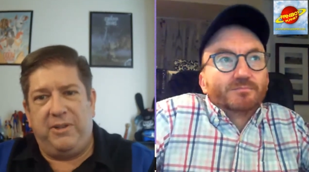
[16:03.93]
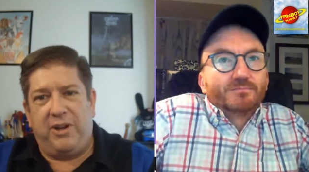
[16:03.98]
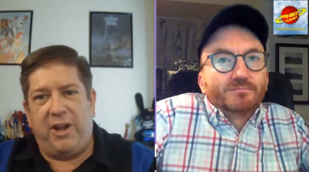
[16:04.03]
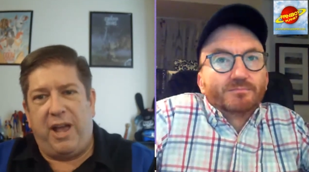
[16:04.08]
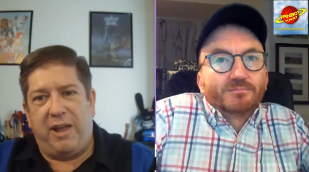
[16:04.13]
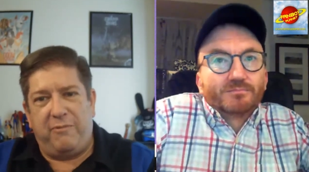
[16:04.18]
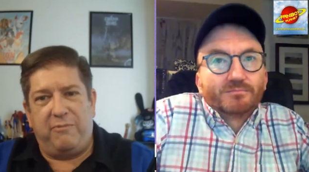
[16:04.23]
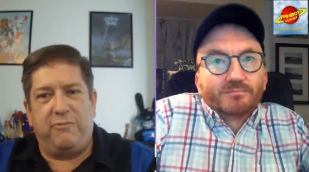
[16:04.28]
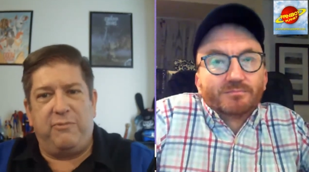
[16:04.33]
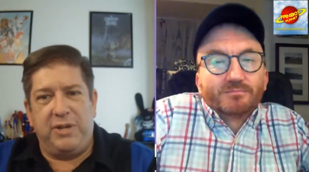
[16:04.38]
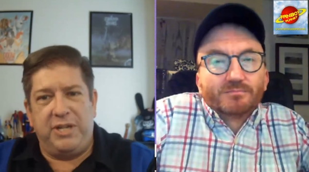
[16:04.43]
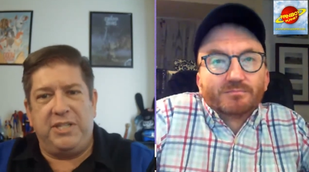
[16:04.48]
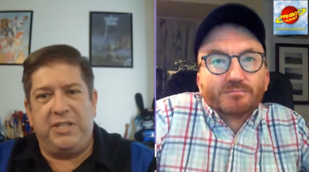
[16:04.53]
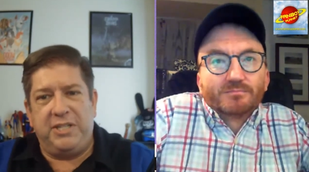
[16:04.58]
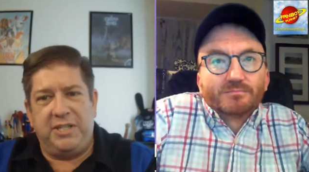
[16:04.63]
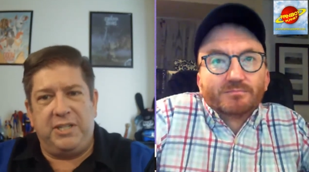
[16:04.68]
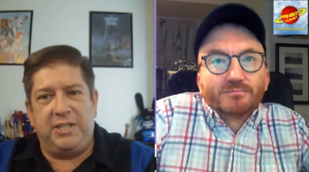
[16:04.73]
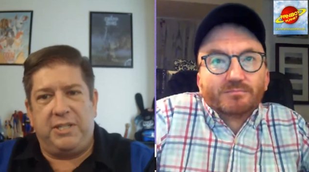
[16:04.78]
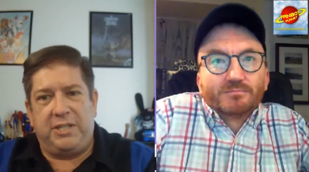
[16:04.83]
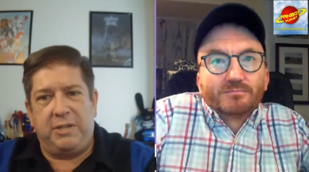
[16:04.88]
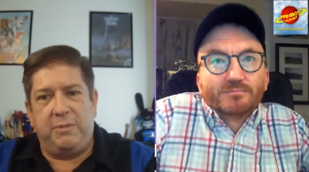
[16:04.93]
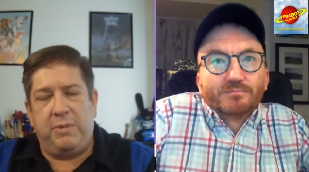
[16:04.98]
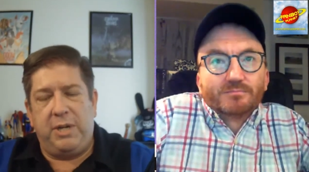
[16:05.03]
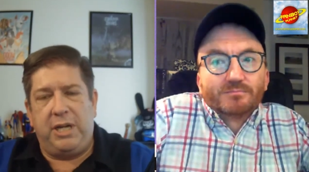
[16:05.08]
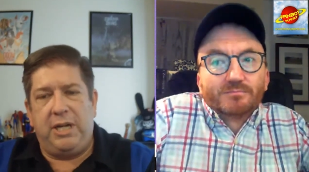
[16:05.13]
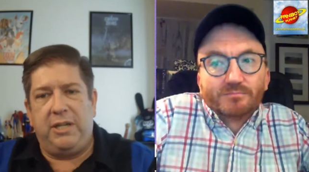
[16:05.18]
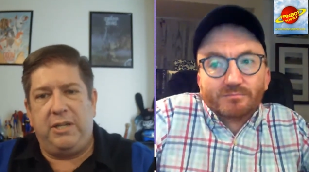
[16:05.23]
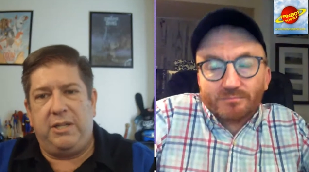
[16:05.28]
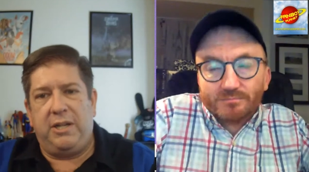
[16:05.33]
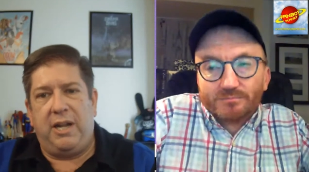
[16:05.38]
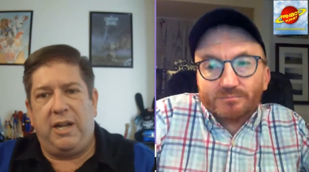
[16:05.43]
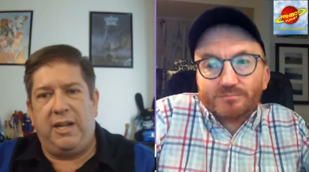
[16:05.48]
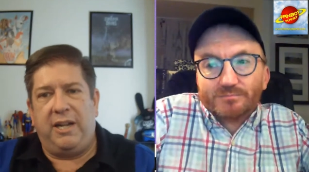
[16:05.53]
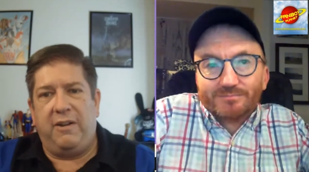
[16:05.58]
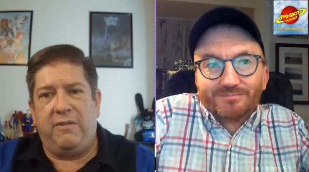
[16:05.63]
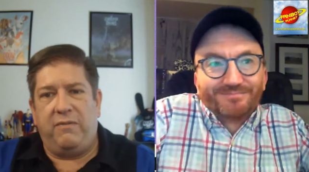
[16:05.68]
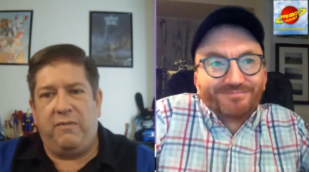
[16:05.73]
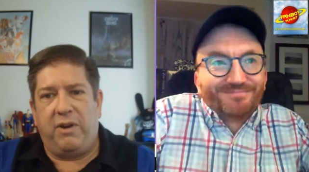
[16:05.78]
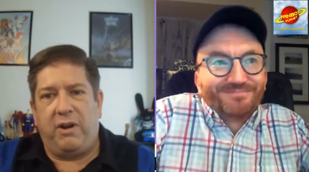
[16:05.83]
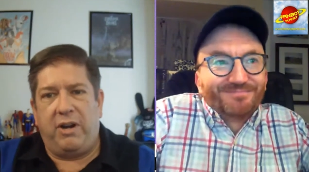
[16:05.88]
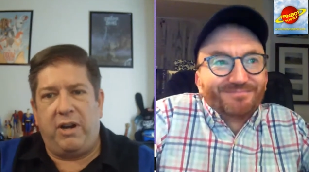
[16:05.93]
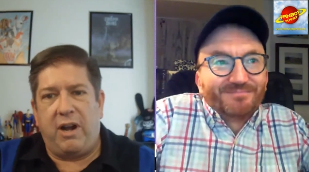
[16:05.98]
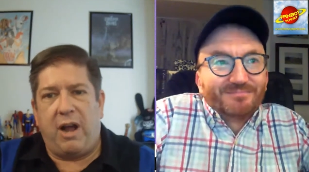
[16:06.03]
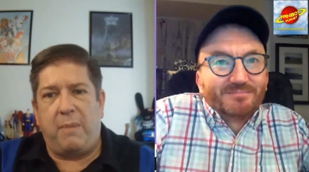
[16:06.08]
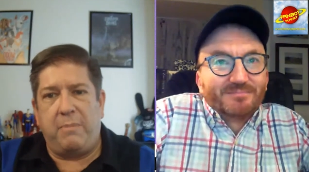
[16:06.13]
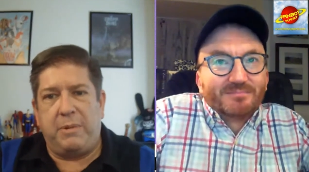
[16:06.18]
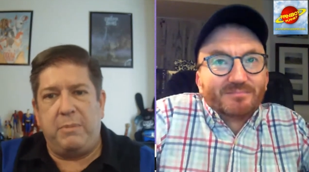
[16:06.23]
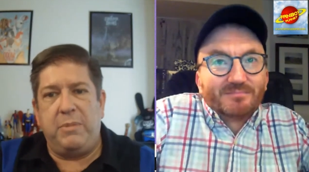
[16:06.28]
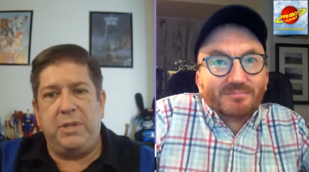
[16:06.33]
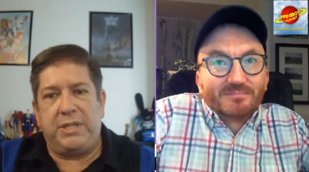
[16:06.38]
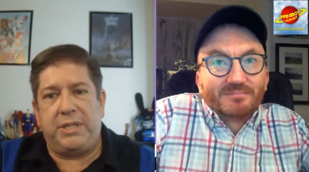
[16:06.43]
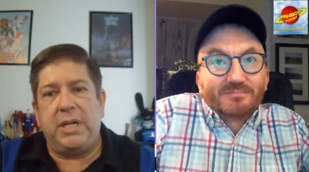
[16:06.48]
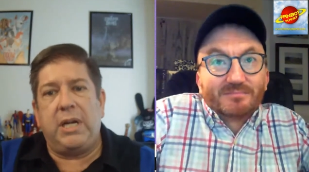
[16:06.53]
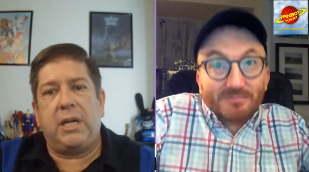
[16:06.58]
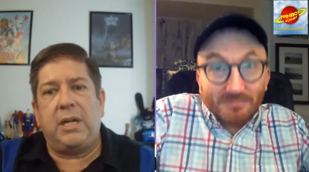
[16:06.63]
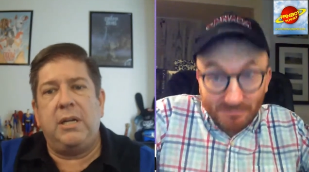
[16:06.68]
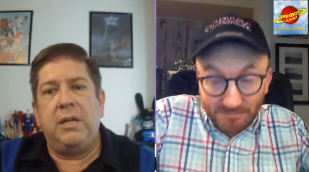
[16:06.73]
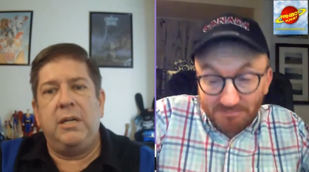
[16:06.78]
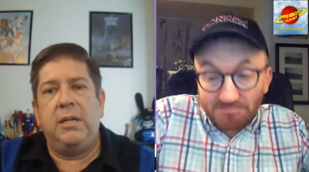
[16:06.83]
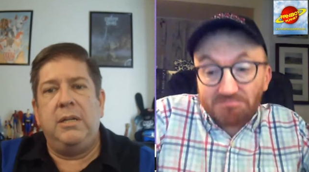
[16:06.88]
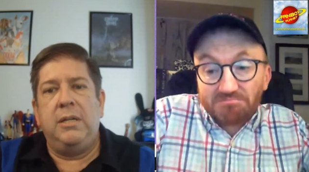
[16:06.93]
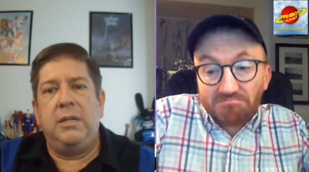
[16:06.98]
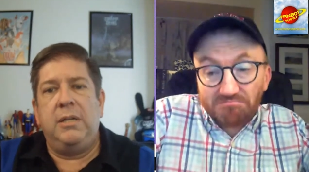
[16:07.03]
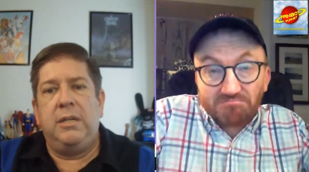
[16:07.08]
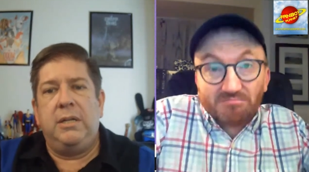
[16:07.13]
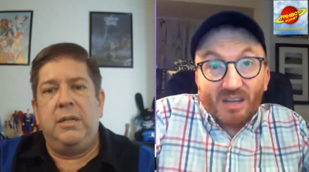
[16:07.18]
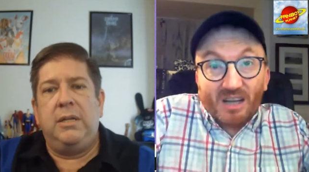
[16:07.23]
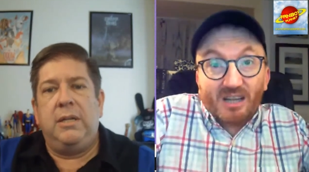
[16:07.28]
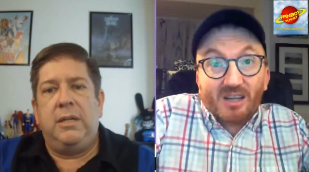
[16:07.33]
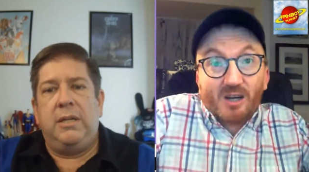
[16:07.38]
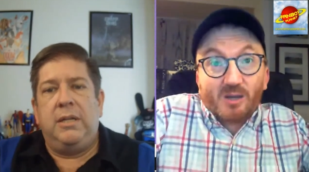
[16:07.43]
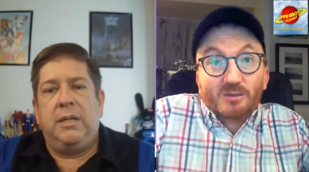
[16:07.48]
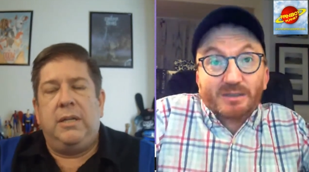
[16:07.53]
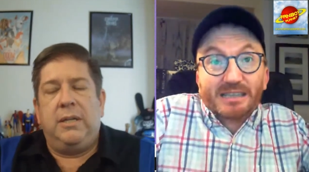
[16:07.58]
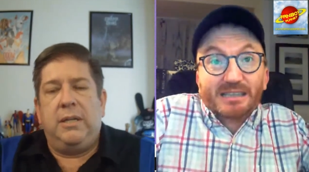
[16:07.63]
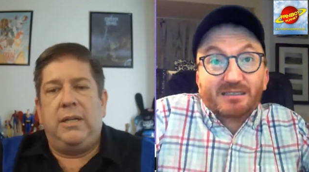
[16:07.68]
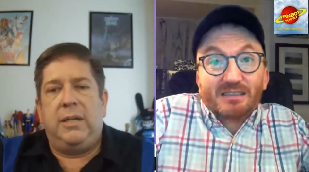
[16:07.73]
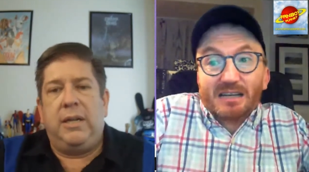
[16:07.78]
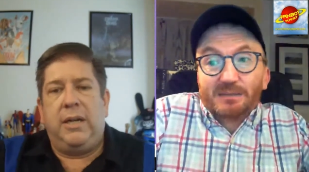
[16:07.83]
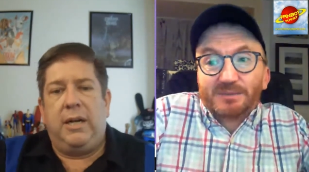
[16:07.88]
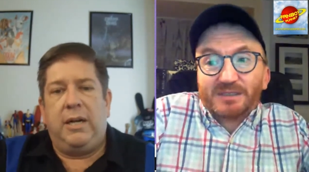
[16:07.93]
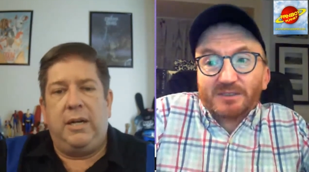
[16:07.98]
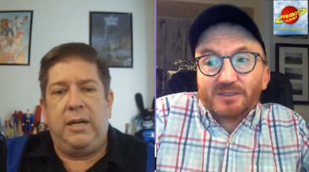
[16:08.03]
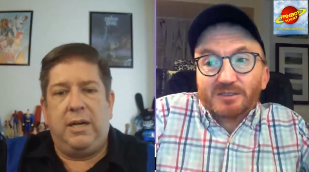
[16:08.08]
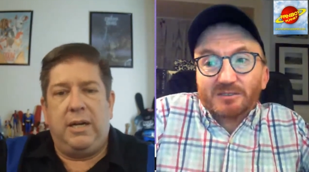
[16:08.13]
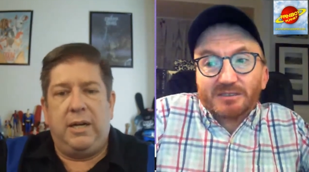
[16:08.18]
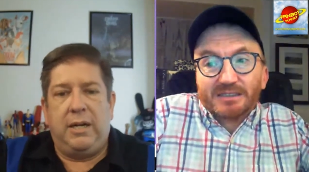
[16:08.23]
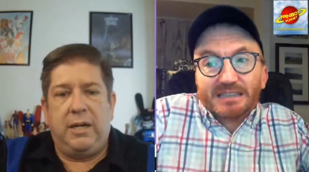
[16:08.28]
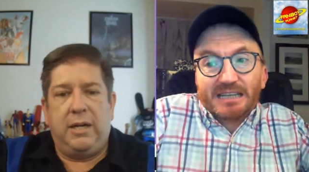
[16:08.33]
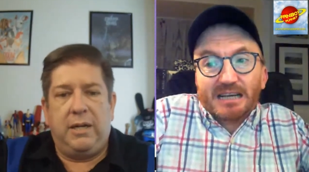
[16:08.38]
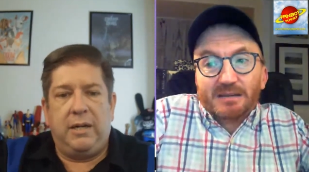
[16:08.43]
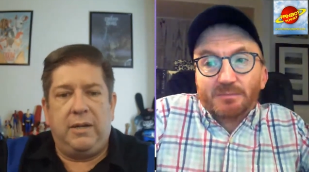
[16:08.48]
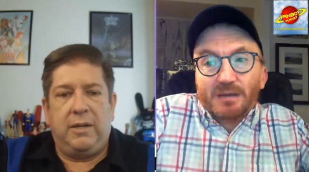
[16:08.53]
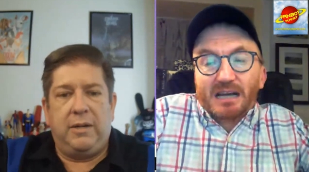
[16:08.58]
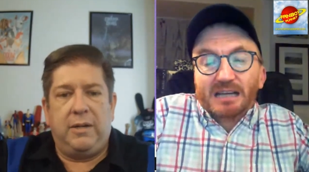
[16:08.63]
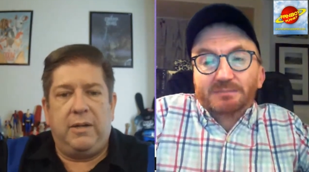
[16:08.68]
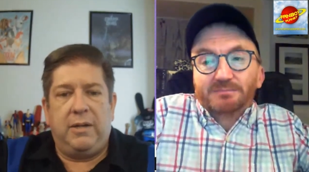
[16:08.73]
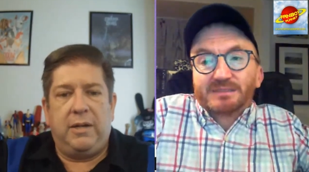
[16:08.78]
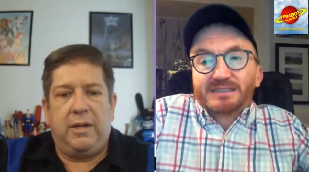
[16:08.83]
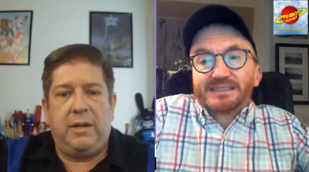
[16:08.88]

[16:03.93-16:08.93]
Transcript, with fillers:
Speaker 1: You got reasons to be, very optimistic.
Speaker 2: Oh yeah, absolutely. I'm